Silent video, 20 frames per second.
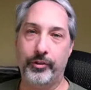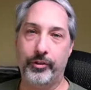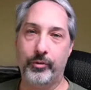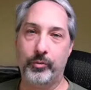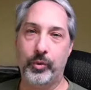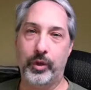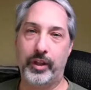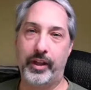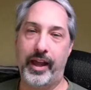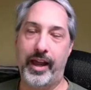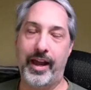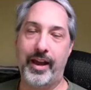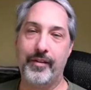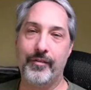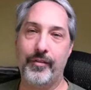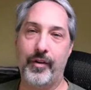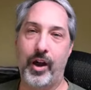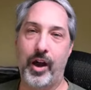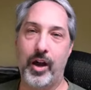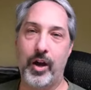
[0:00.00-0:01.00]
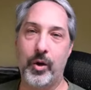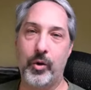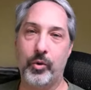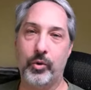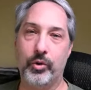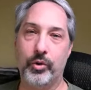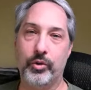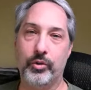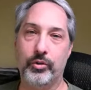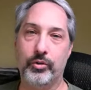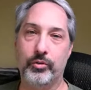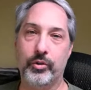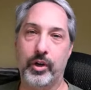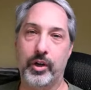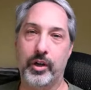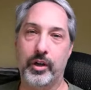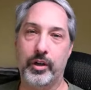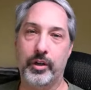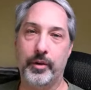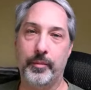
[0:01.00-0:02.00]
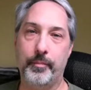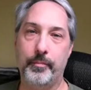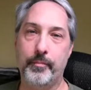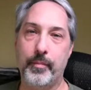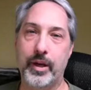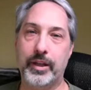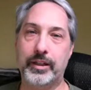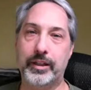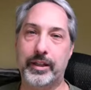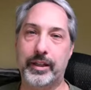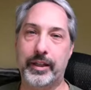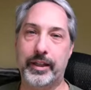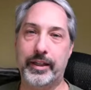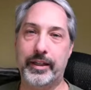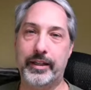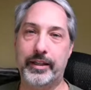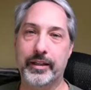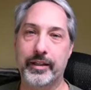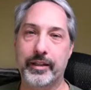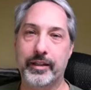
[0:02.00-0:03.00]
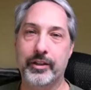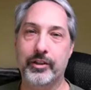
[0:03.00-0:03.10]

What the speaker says: We'll have our monthly